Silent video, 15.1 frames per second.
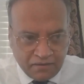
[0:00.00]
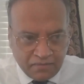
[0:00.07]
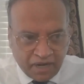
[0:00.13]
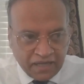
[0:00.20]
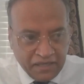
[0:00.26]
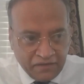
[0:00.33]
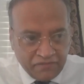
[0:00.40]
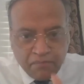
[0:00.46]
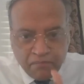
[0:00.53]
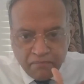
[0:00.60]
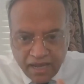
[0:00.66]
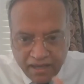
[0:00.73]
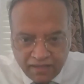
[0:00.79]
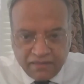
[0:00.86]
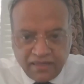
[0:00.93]
by even
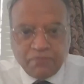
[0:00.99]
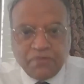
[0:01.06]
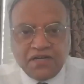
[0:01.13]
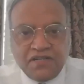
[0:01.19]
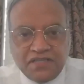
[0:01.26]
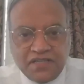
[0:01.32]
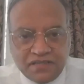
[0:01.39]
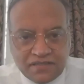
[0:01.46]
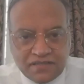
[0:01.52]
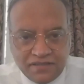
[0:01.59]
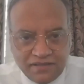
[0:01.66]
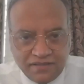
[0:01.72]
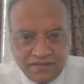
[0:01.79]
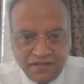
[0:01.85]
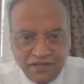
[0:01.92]
making them a disease.
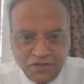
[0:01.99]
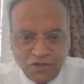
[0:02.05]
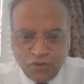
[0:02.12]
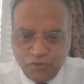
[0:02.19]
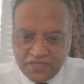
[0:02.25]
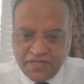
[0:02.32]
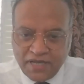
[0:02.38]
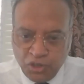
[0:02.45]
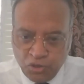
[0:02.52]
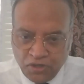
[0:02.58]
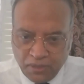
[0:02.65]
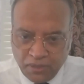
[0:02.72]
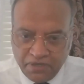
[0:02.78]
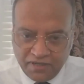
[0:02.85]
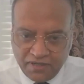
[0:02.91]
You know, we say you
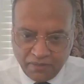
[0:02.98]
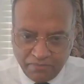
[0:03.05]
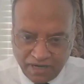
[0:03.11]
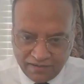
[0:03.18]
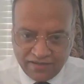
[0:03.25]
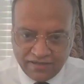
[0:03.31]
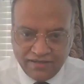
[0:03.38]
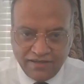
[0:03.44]
nip it in the bud.